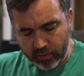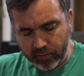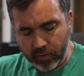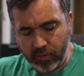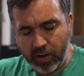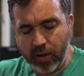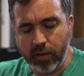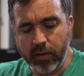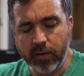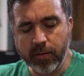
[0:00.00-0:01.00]
So
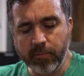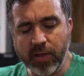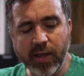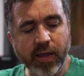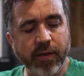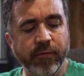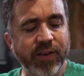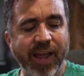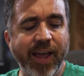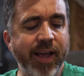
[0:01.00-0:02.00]
I'm
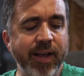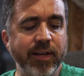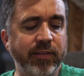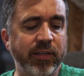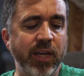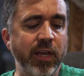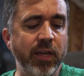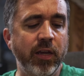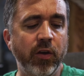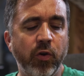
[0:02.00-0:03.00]
left
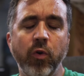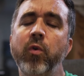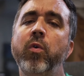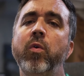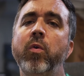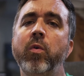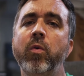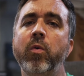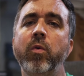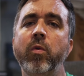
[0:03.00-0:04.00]
asking
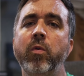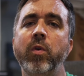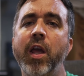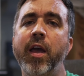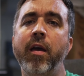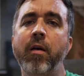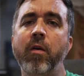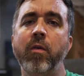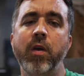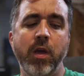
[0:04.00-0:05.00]
who
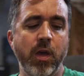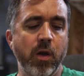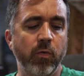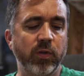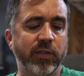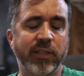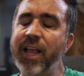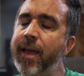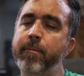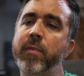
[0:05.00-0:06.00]
now will
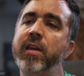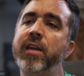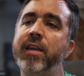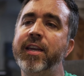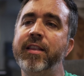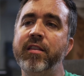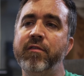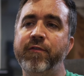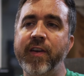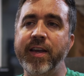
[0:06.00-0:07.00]
slap me in
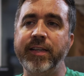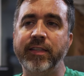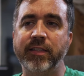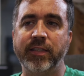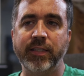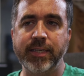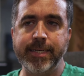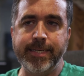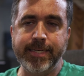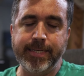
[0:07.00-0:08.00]
the face.
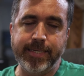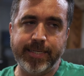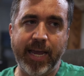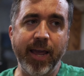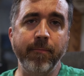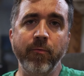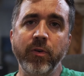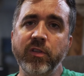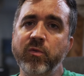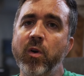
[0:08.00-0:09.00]

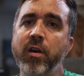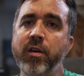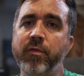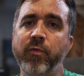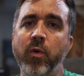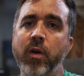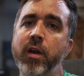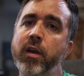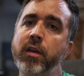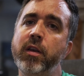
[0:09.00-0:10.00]
Cameron's one of
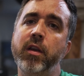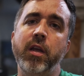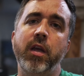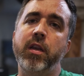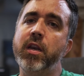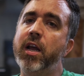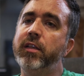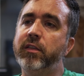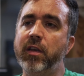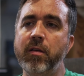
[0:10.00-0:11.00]
one,
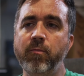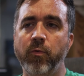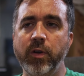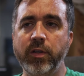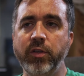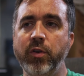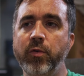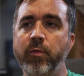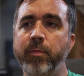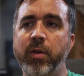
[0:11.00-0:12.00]
not someone
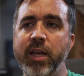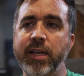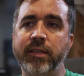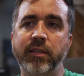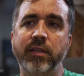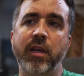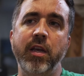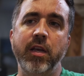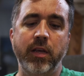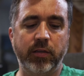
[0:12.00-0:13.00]
you replace.
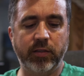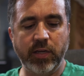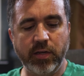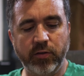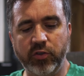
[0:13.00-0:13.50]
Seems